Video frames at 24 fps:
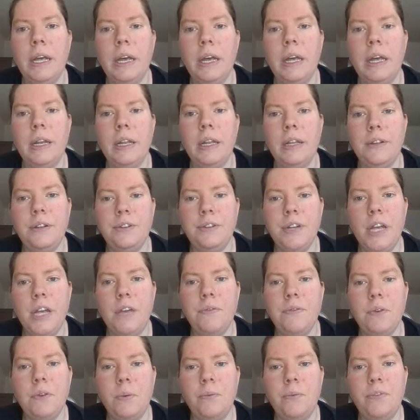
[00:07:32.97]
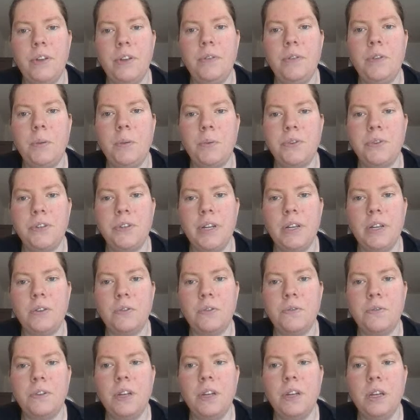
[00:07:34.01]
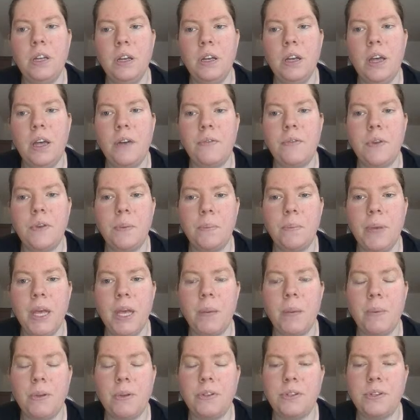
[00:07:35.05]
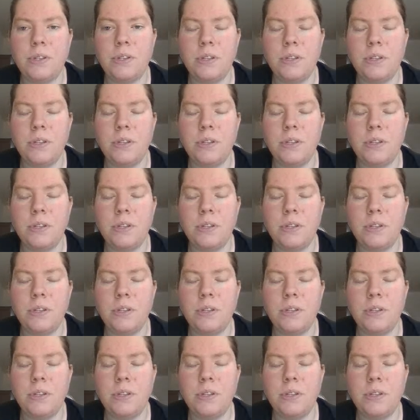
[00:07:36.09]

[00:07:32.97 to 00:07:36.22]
and then save up 50% of every payment